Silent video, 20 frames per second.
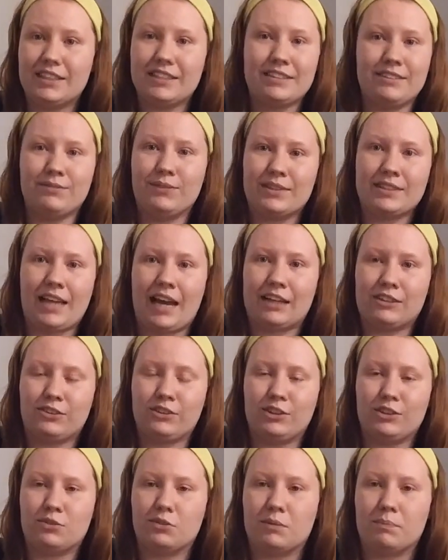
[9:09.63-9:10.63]
It was
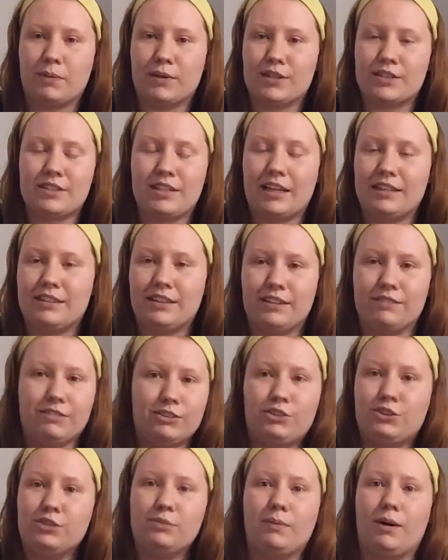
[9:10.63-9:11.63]
actually to a person I
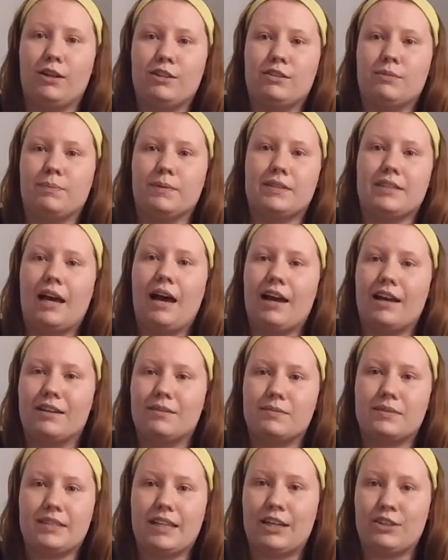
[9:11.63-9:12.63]
delivered to multiple
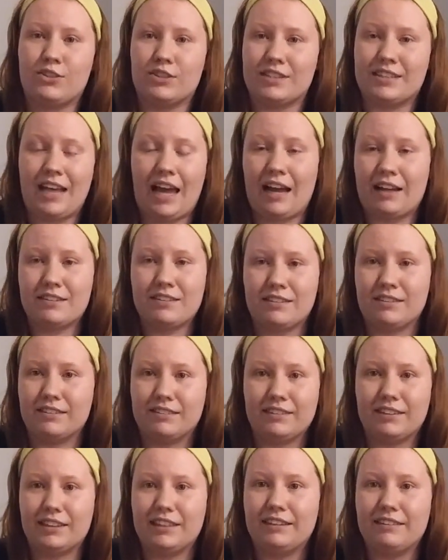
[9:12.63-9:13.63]
times that just
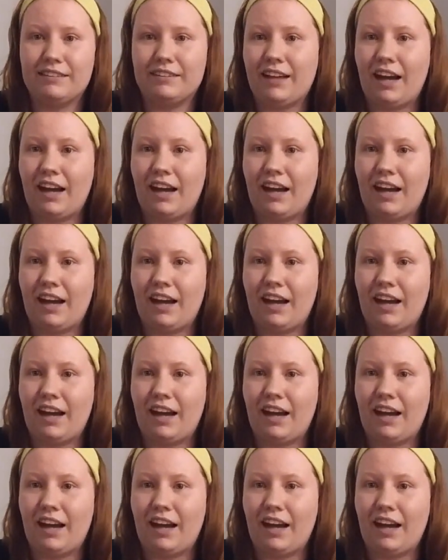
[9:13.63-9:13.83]
accidentally